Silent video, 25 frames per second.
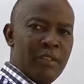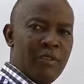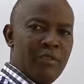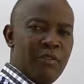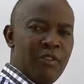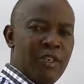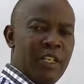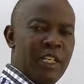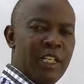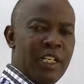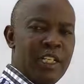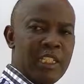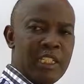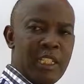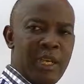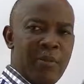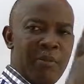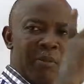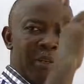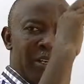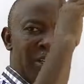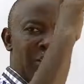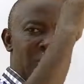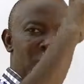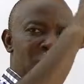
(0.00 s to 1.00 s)
For
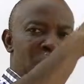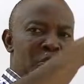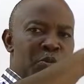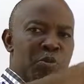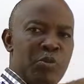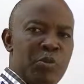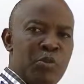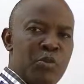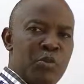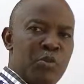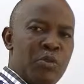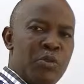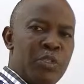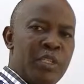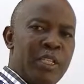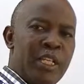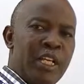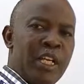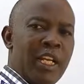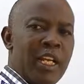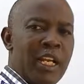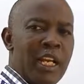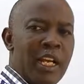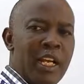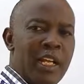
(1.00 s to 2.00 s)
example, in group 2,
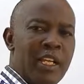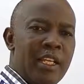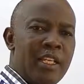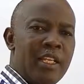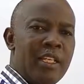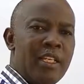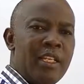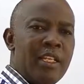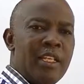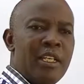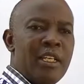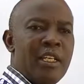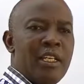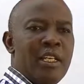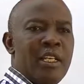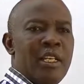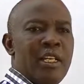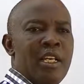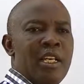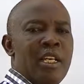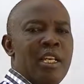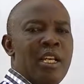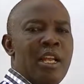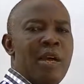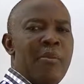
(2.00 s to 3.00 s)
generally
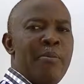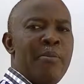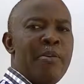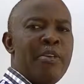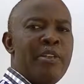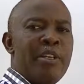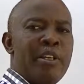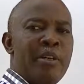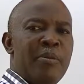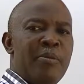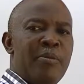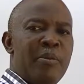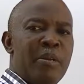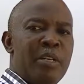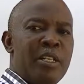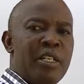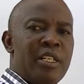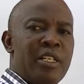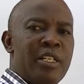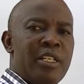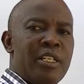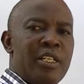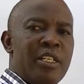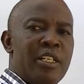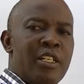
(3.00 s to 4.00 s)
the melting
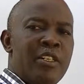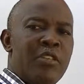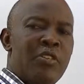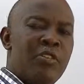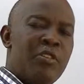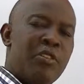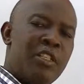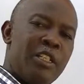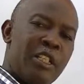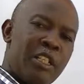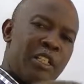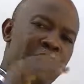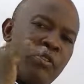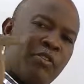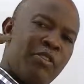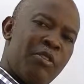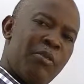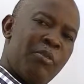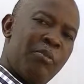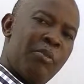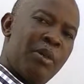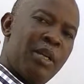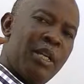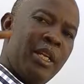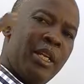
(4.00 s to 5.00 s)
point decreases
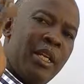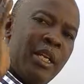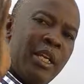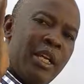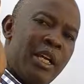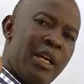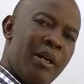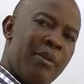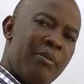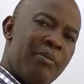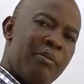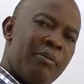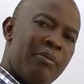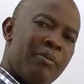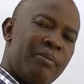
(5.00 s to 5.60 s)
from beryllium